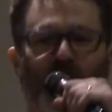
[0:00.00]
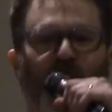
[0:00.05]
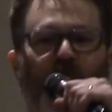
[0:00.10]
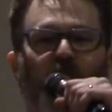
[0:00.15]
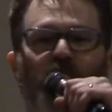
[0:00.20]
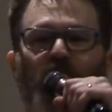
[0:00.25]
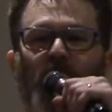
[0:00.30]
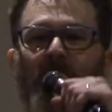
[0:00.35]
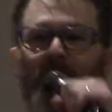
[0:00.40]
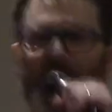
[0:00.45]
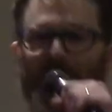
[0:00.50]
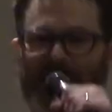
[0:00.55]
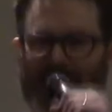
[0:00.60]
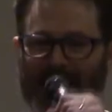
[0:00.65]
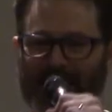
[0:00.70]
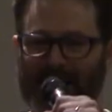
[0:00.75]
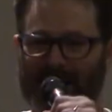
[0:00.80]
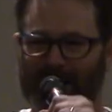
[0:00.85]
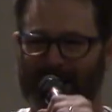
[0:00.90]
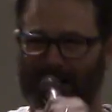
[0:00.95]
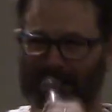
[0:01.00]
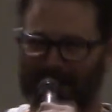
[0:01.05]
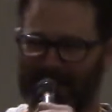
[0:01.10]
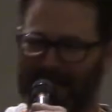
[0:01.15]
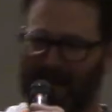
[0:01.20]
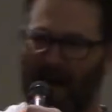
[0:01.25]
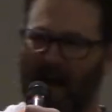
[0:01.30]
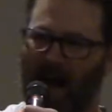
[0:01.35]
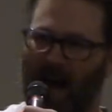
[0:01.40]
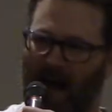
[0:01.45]
ripped into
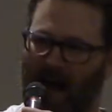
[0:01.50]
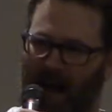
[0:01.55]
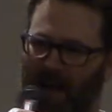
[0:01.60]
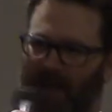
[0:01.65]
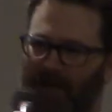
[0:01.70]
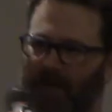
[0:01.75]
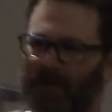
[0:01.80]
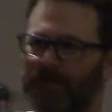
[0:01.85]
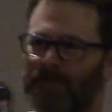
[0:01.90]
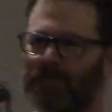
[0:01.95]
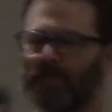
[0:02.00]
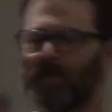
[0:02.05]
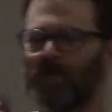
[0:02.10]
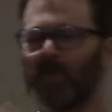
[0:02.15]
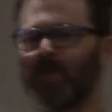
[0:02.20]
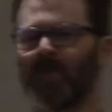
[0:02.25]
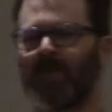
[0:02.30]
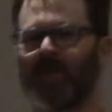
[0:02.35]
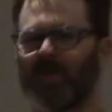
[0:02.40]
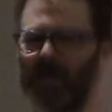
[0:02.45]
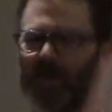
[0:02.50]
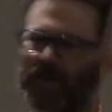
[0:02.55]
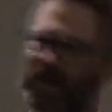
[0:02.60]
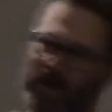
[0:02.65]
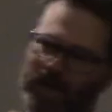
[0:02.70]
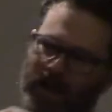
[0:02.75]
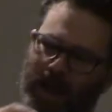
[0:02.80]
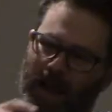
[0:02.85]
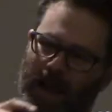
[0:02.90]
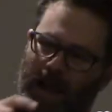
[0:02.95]
this guy.
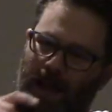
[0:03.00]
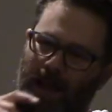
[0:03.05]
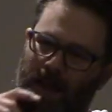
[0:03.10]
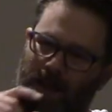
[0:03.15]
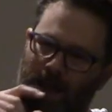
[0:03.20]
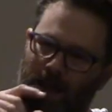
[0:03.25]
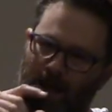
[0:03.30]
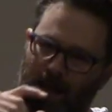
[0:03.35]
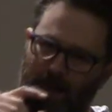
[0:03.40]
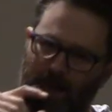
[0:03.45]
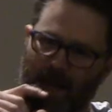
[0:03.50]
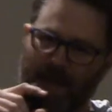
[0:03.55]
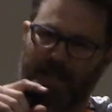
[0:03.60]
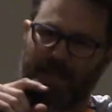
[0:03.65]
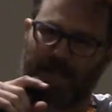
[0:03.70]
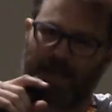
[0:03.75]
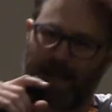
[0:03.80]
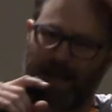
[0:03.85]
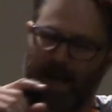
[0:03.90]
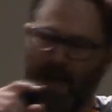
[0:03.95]
And uh, that didn't